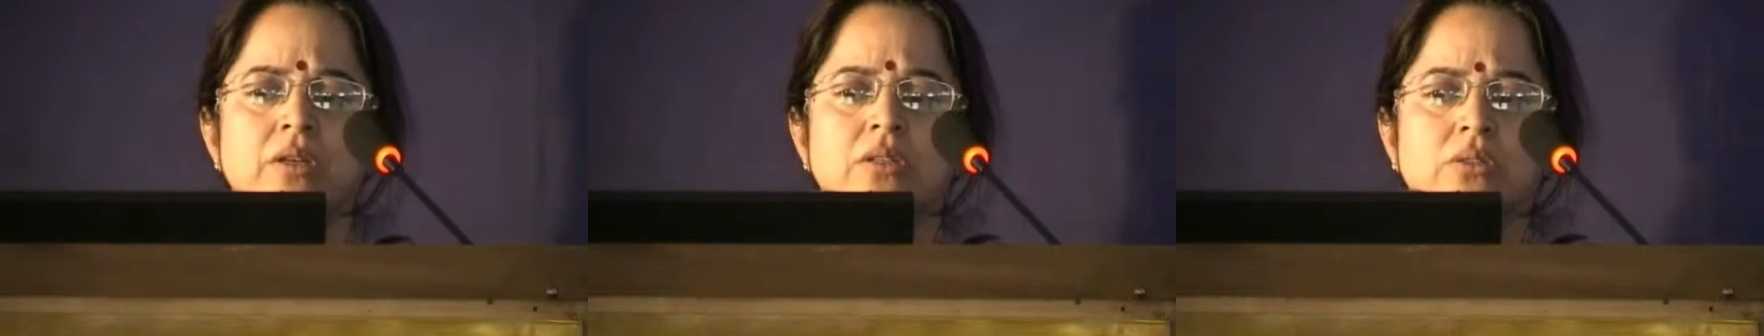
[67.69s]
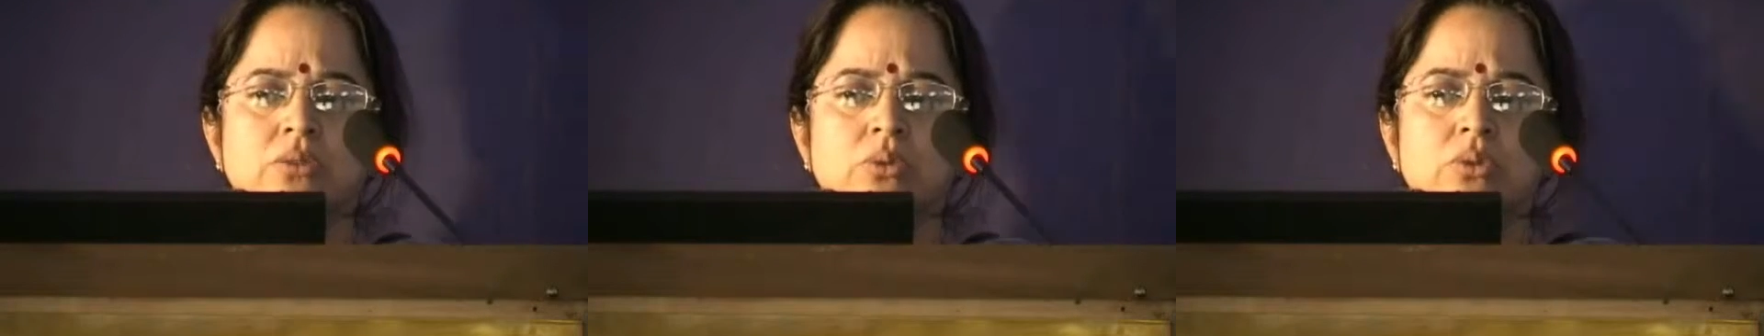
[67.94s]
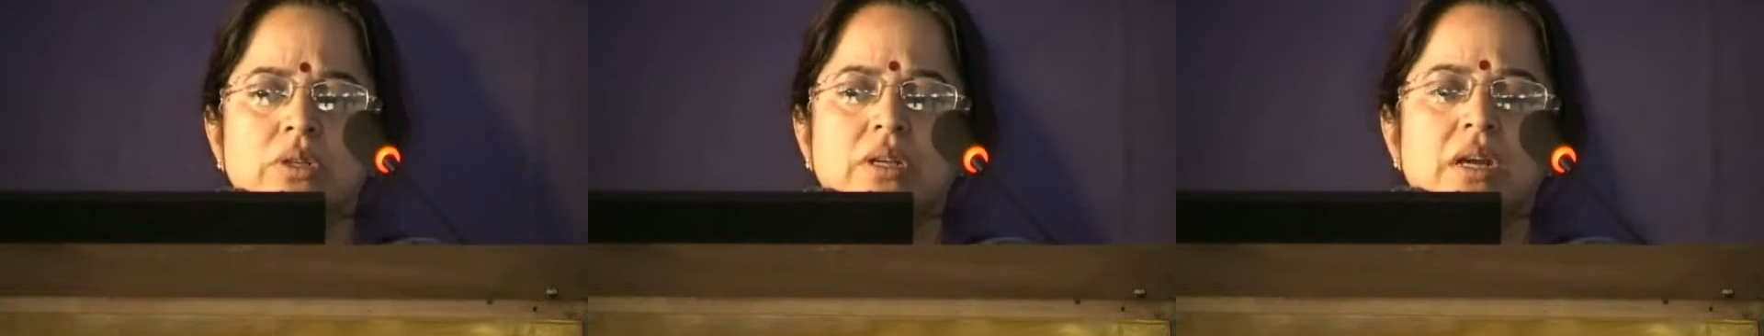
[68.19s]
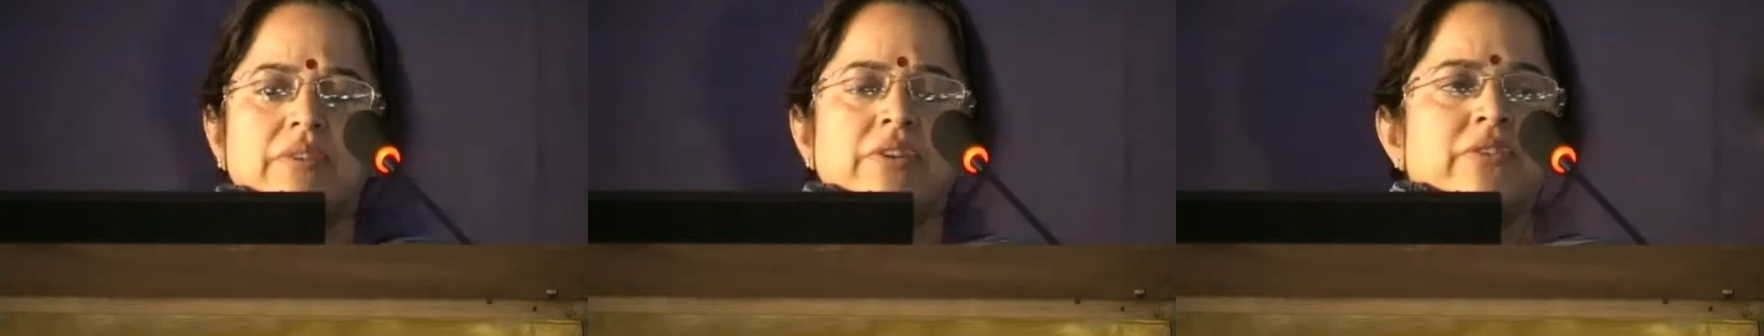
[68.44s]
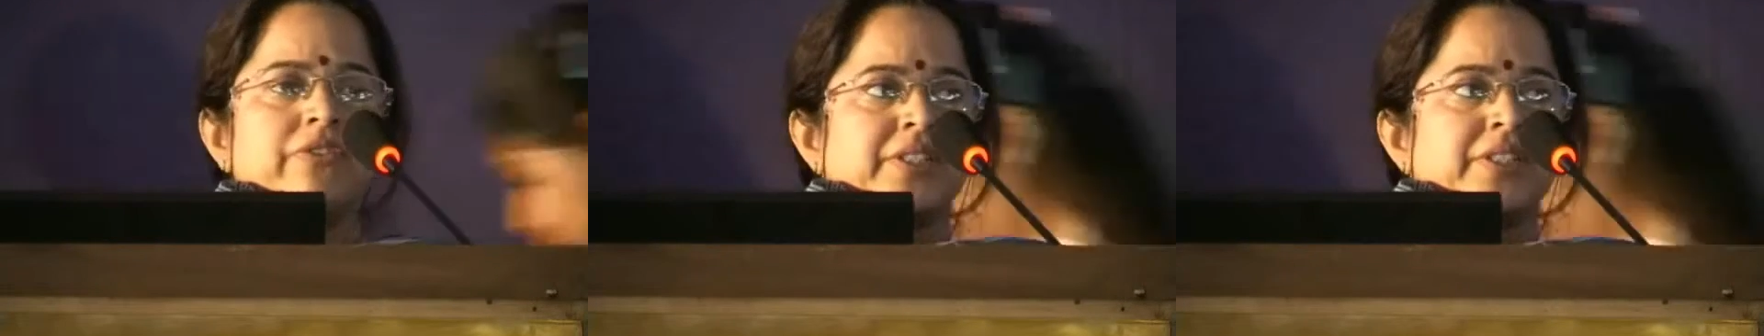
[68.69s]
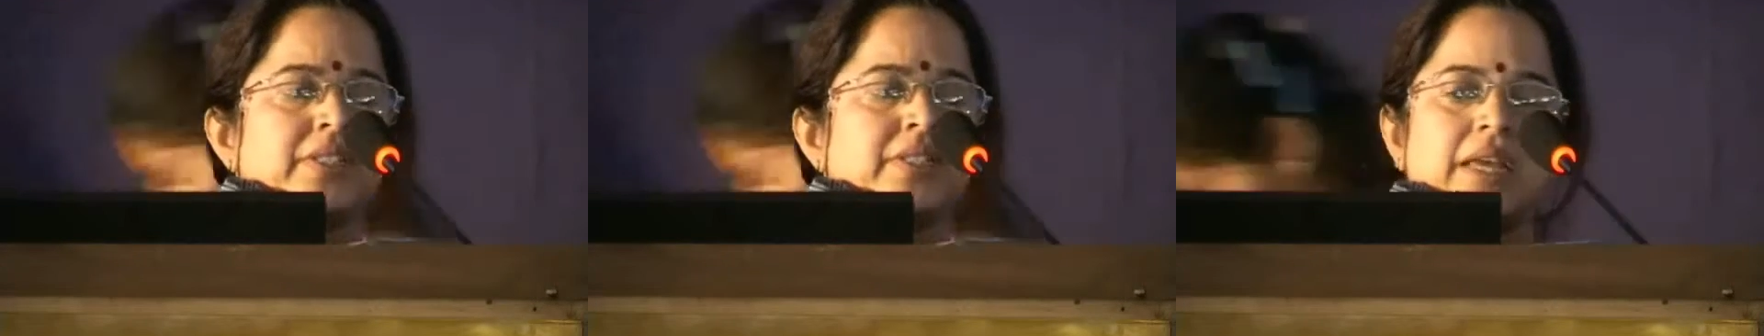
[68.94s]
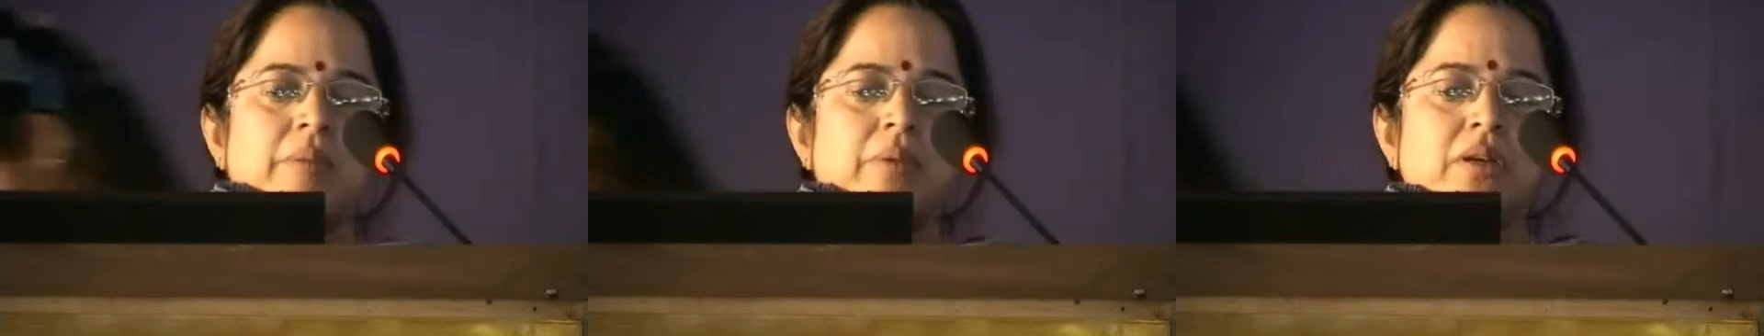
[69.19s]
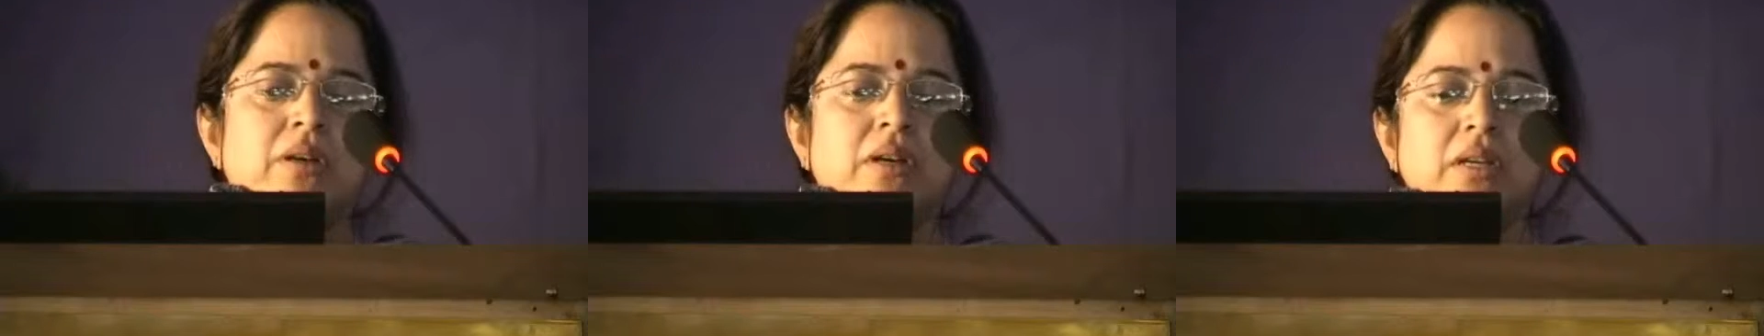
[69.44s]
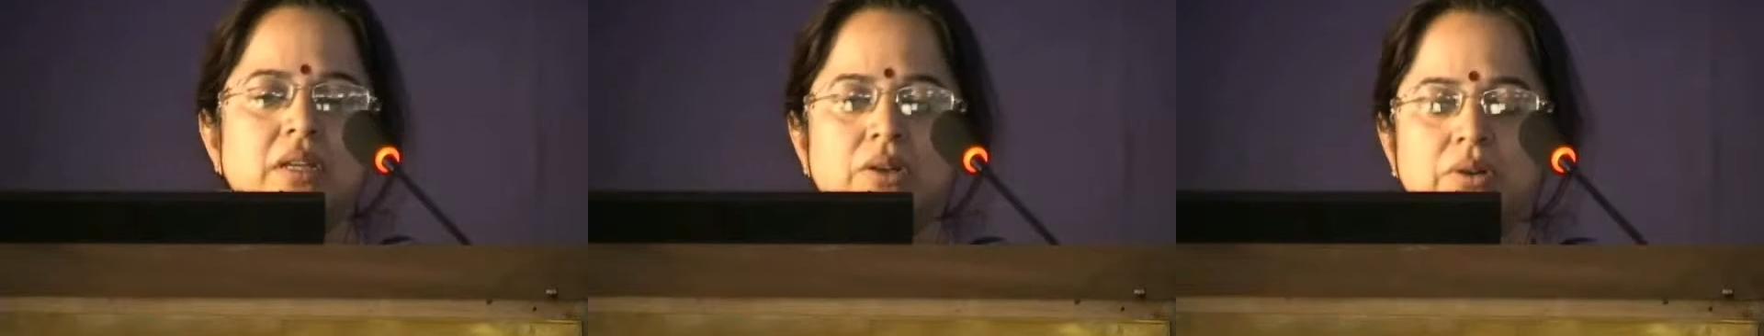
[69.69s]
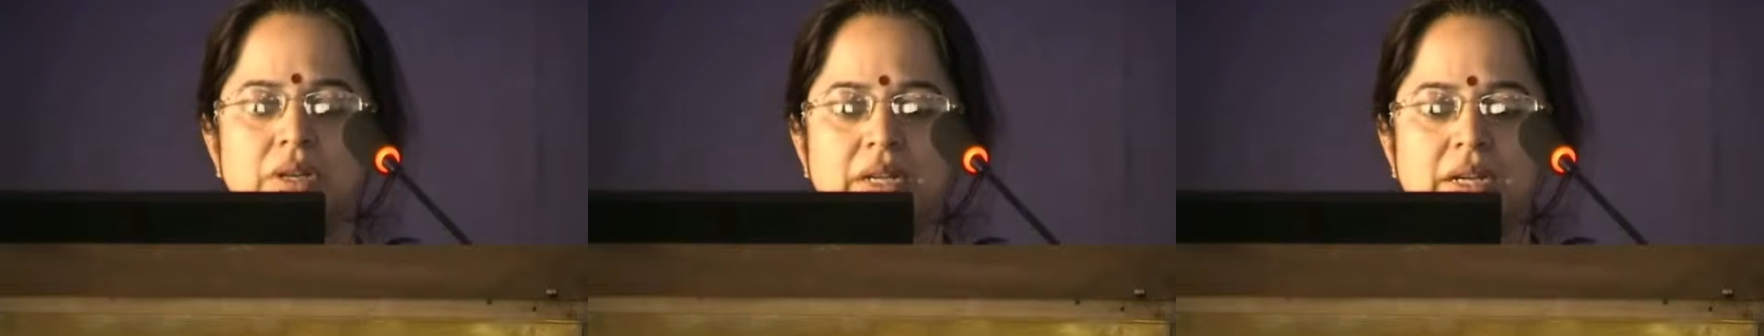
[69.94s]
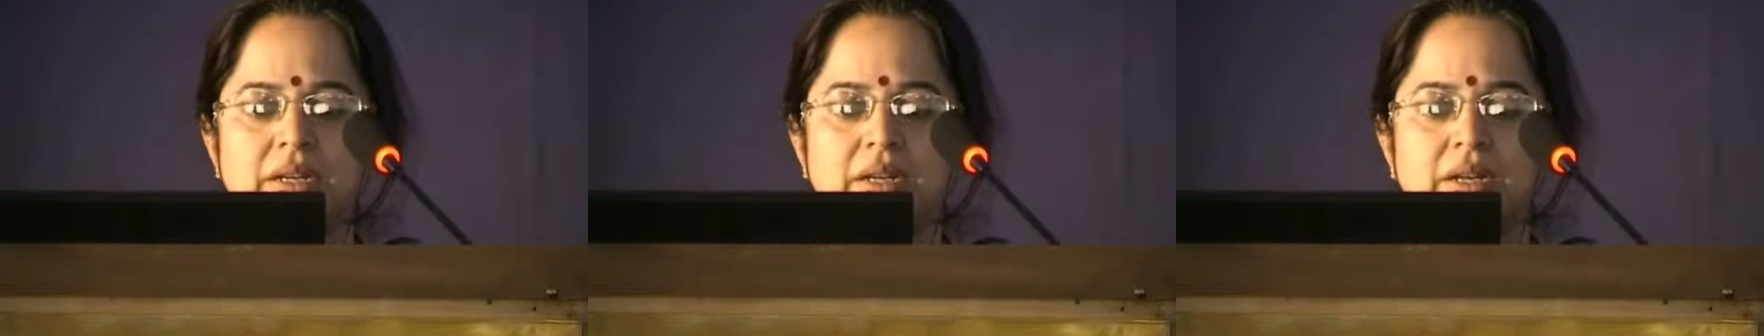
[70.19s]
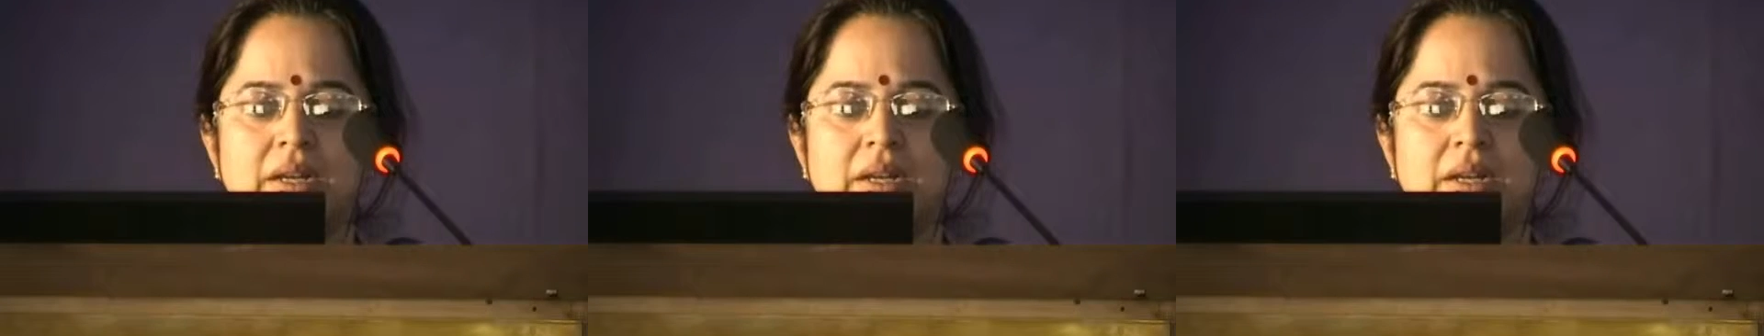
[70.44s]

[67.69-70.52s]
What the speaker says: So the graft infections can be early or late.